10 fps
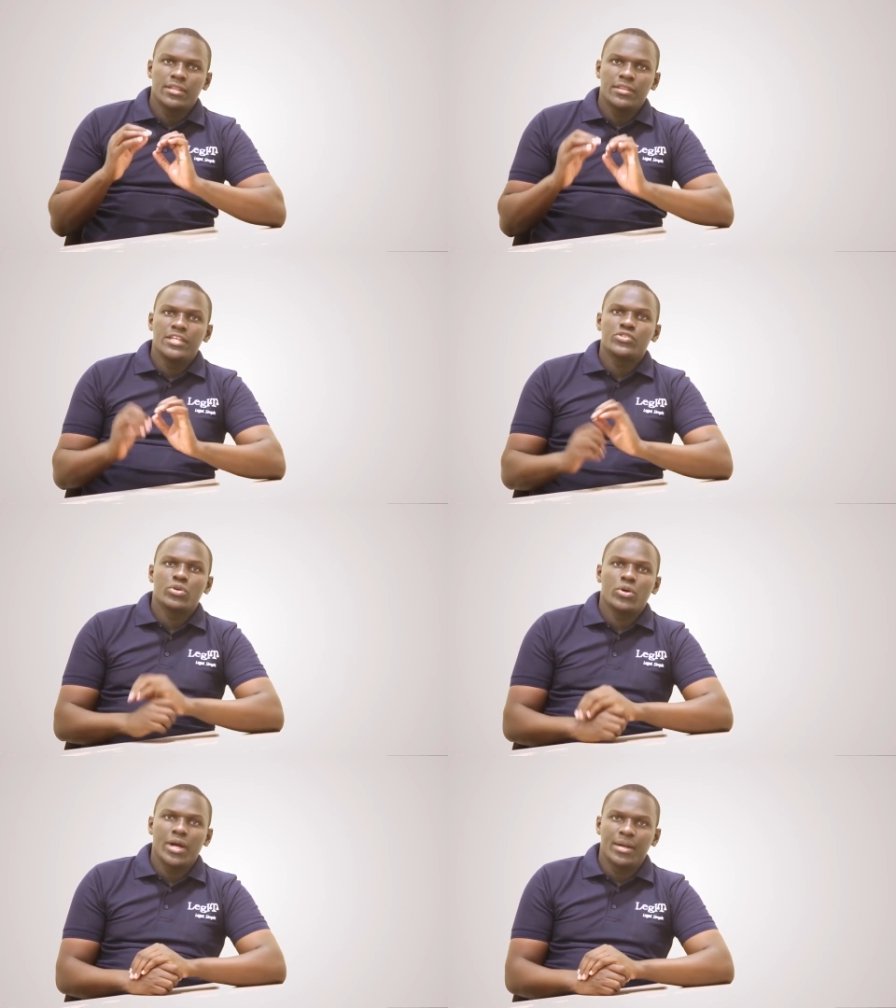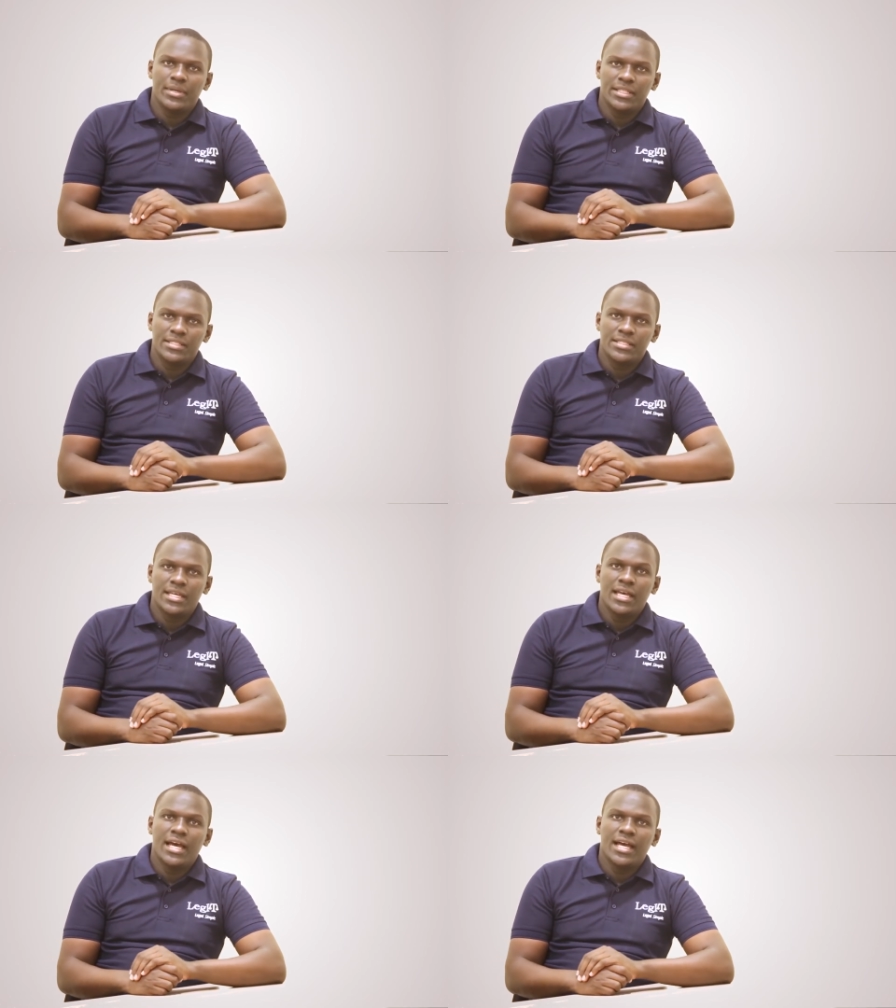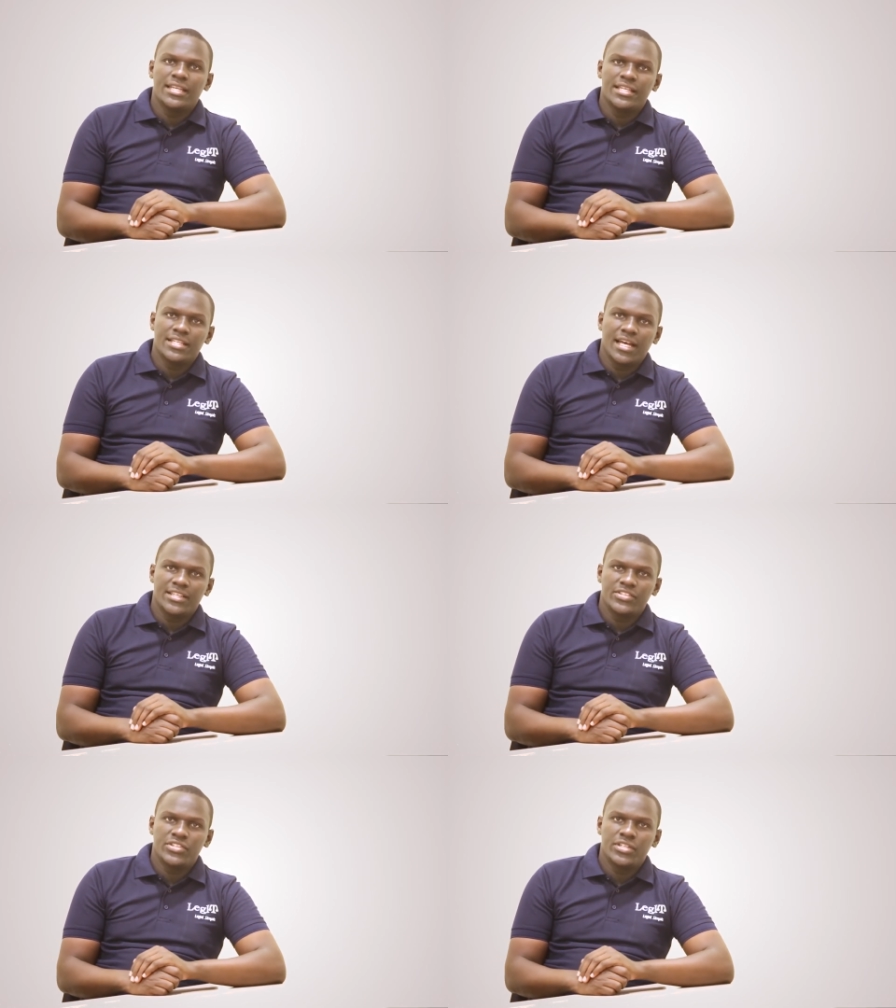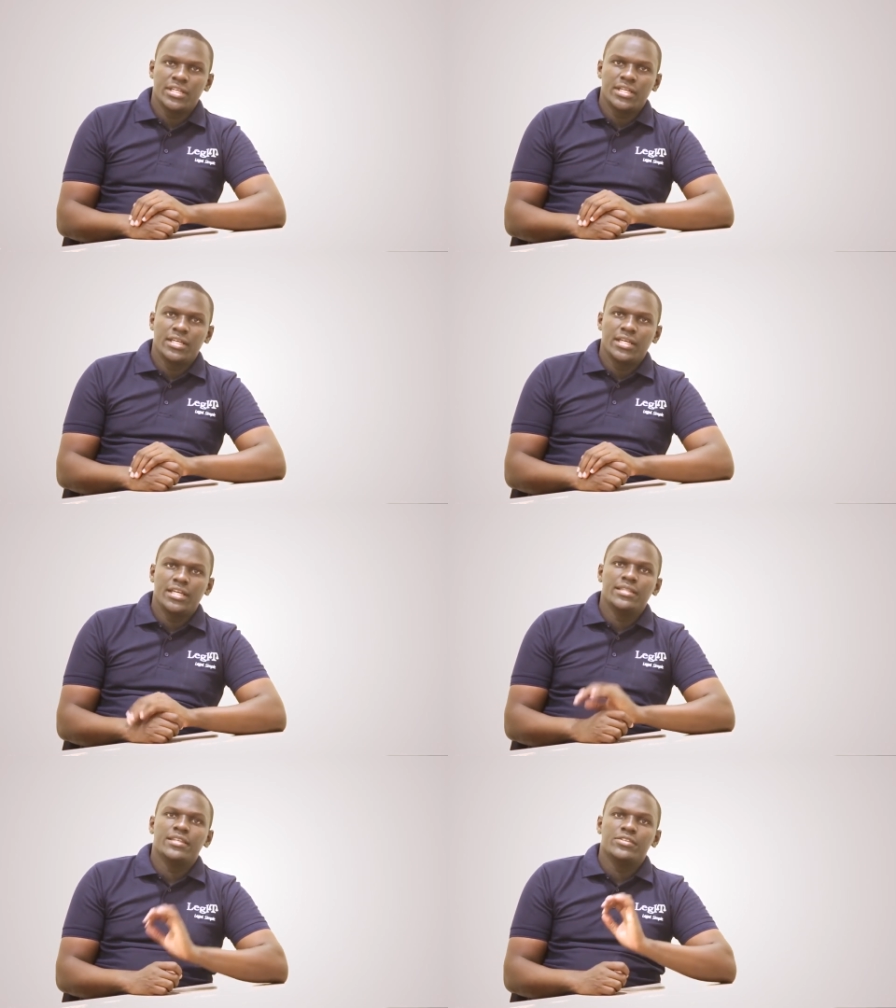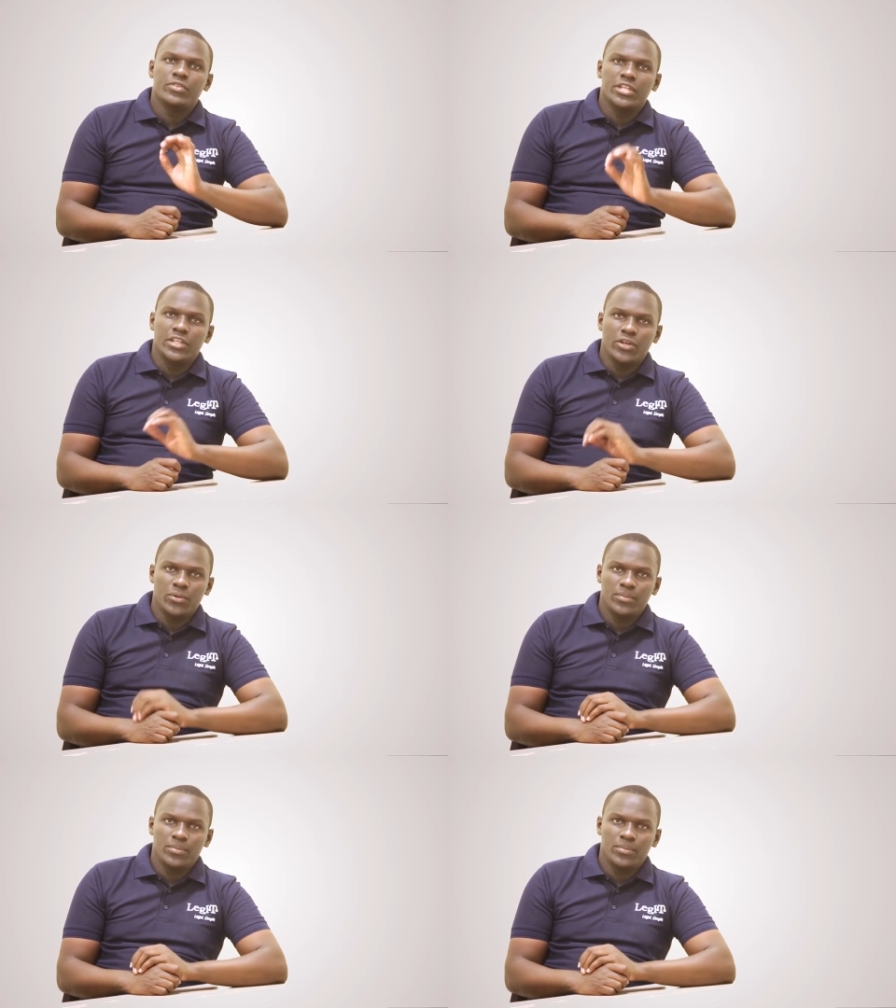These requirements are discussed in this video.